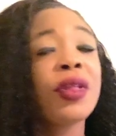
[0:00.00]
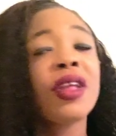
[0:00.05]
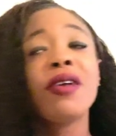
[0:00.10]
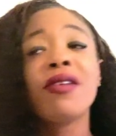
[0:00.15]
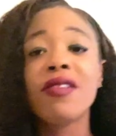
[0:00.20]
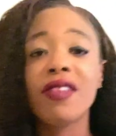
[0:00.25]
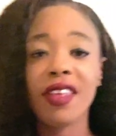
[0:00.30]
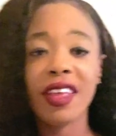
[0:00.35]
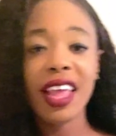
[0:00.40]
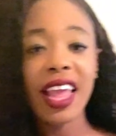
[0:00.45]

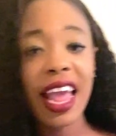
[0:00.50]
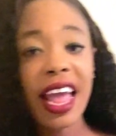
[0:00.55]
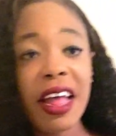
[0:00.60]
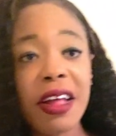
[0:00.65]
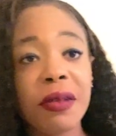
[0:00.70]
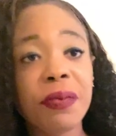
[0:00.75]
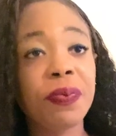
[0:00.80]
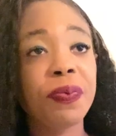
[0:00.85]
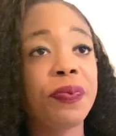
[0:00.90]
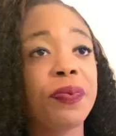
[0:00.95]
So
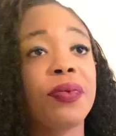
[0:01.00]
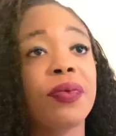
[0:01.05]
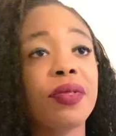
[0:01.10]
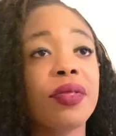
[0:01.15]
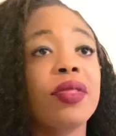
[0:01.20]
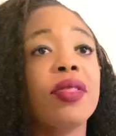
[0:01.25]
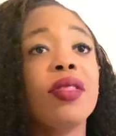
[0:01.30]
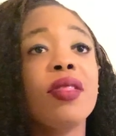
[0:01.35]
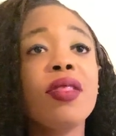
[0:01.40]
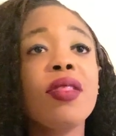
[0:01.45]
yeah.
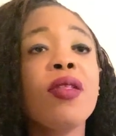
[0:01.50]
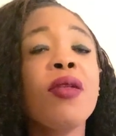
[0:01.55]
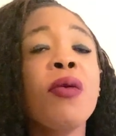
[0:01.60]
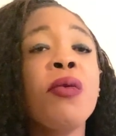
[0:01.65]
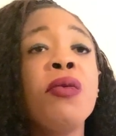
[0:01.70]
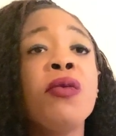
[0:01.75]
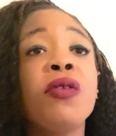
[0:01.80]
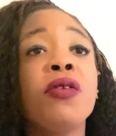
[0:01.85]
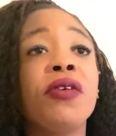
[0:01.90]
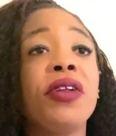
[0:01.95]

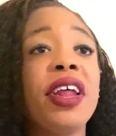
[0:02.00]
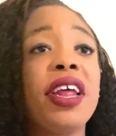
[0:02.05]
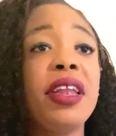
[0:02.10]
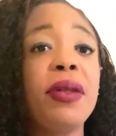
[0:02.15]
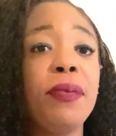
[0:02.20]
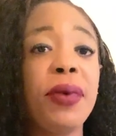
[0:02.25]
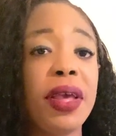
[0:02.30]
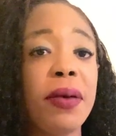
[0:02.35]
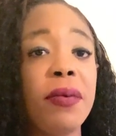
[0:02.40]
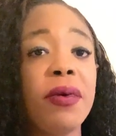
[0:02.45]
So then the
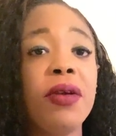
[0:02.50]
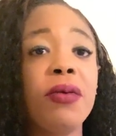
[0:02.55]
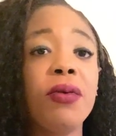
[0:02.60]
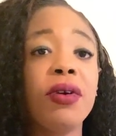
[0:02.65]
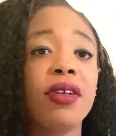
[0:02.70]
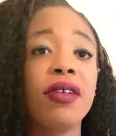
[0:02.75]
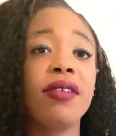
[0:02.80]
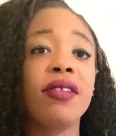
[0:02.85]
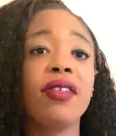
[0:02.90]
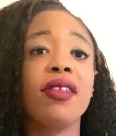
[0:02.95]
baby
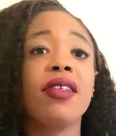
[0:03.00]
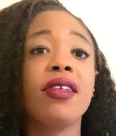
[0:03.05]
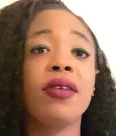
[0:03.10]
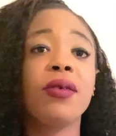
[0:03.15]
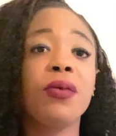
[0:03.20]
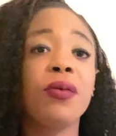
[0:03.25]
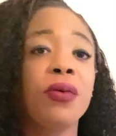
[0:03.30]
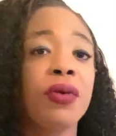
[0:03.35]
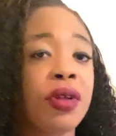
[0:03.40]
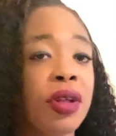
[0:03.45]
was
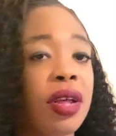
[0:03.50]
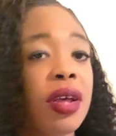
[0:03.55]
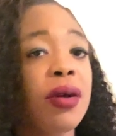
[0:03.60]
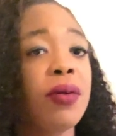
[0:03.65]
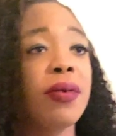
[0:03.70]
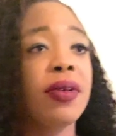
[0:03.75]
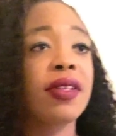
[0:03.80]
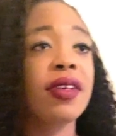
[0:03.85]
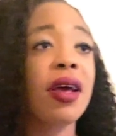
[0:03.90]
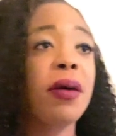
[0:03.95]

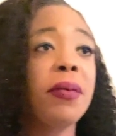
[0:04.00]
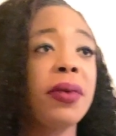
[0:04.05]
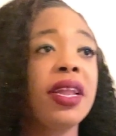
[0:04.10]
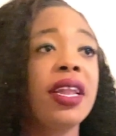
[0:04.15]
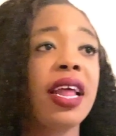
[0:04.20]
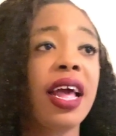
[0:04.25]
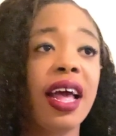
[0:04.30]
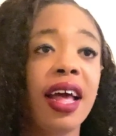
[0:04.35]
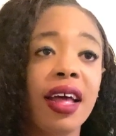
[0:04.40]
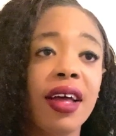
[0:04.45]
coming
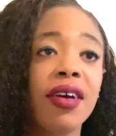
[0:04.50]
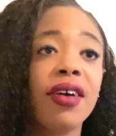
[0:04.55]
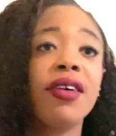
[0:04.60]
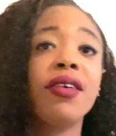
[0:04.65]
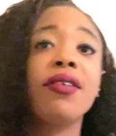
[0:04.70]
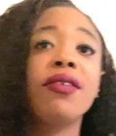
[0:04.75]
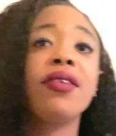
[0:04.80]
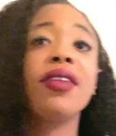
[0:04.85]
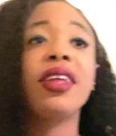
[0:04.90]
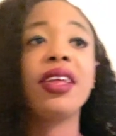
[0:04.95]

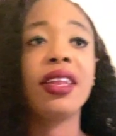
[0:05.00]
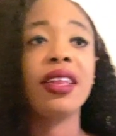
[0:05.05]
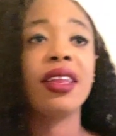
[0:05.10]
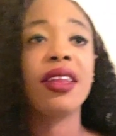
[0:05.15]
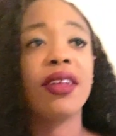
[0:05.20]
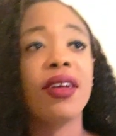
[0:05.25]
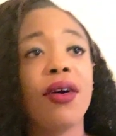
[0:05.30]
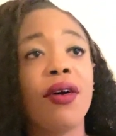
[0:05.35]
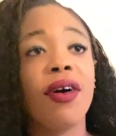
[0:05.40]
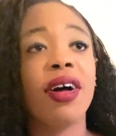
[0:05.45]
down and
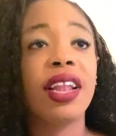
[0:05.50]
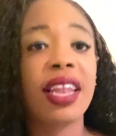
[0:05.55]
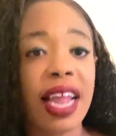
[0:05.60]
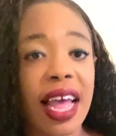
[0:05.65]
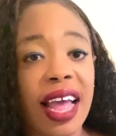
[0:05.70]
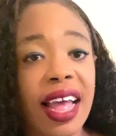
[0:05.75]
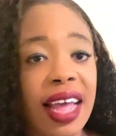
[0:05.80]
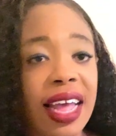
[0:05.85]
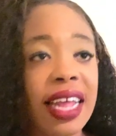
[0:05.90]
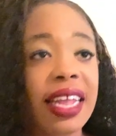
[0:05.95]
all
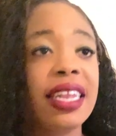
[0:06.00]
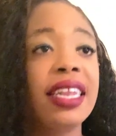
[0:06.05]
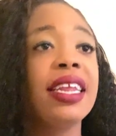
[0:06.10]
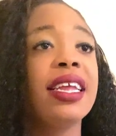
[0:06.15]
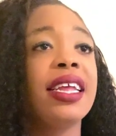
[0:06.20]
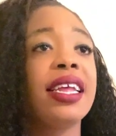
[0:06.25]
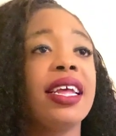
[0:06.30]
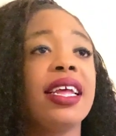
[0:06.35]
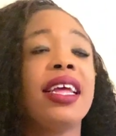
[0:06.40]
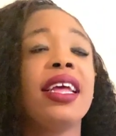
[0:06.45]
that,
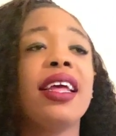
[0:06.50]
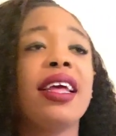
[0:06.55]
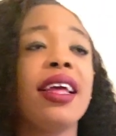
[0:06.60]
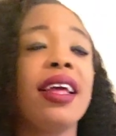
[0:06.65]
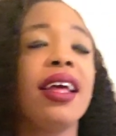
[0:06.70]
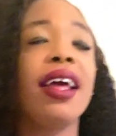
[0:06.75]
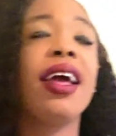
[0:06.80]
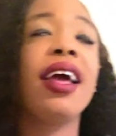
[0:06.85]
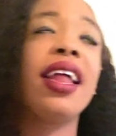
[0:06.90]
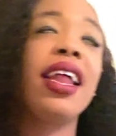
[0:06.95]

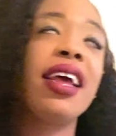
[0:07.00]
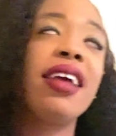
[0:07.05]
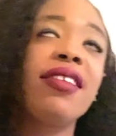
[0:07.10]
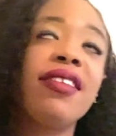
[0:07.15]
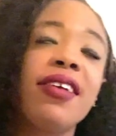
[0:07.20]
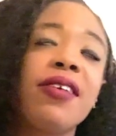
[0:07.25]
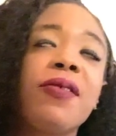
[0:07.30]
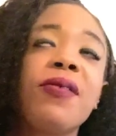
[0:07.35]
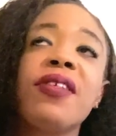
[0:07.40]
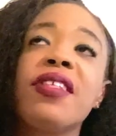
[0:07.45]
and I
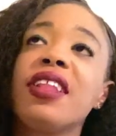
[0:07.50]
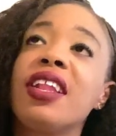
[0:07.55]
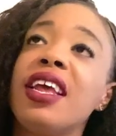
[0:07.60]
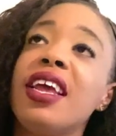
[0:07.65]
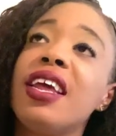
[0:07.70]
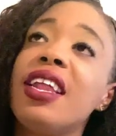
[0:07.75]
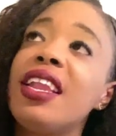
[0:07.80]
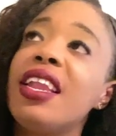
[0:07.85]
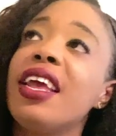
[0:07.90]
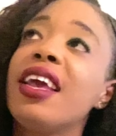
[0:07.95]
just was
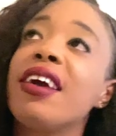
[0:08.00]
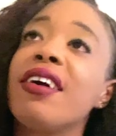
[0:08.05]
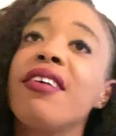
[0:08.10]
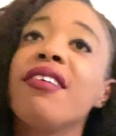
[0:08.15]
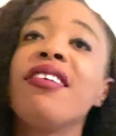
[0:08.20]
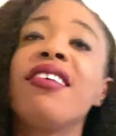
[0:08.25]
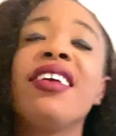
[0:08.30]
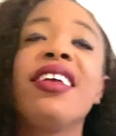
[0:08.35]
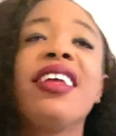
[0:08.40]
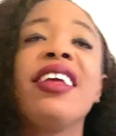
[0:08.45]
laying there
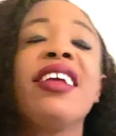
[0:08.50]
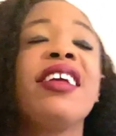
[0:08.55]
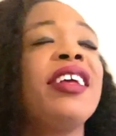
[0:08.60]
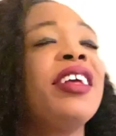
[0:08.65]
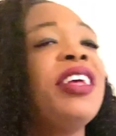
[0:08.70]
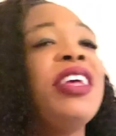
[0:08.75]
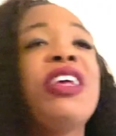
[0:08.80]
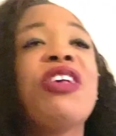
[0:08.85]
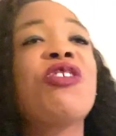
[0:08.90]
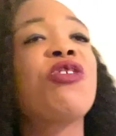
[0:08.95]

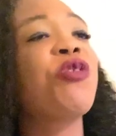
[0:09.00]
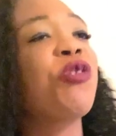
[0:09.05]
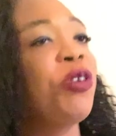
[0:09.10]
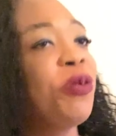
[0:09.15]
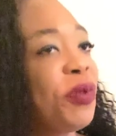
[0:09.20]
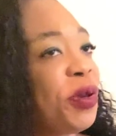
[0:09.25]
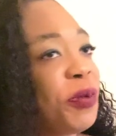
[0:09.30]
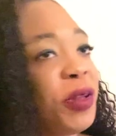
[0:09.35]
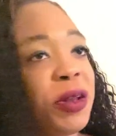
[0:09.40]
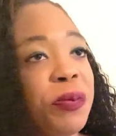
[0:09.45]

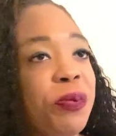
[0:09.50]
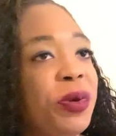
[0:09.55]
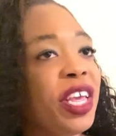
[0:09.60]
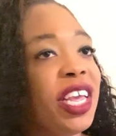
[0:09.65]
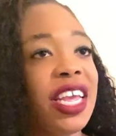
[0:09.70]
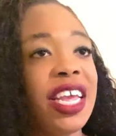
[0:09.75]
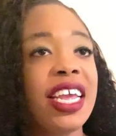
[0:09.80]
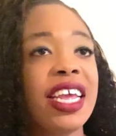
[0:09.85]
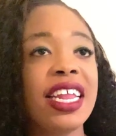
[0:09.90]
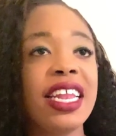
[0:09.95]
screaming and
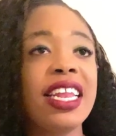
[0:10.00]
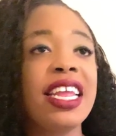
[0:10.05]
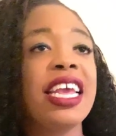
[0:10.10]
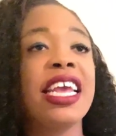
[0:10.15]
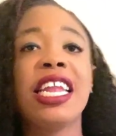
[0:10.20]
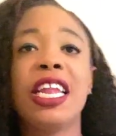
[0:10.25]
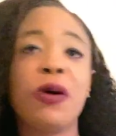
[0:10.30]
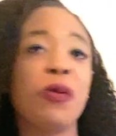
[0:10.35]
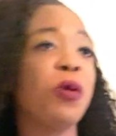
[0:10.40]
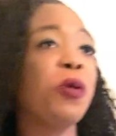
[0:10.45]
peeing,
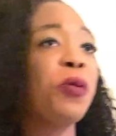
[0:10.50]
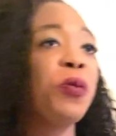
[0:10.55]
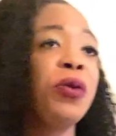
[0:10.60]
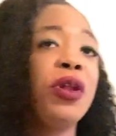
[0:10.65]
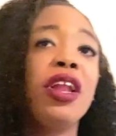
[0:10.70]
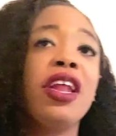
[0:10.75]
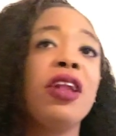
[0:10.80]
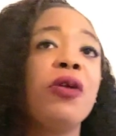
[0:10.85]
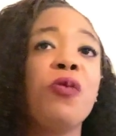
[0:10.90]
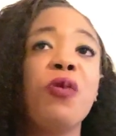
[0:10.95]
and
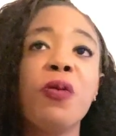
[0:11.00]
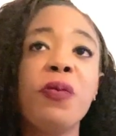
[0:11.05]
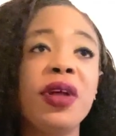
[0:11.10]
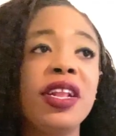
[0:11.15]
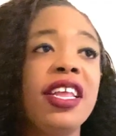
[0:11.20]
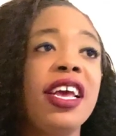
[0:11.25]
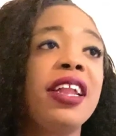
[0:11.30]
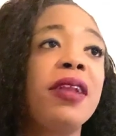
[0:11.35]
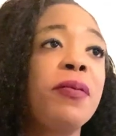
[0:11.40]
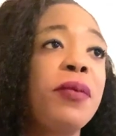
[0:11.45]
then the woman
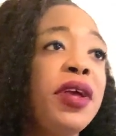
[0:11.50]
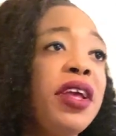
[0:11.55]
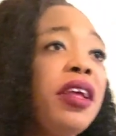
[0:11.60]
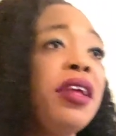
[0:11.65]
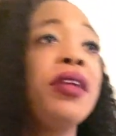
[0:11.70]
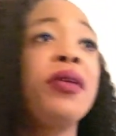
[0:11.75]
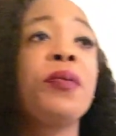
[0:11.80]
telling me,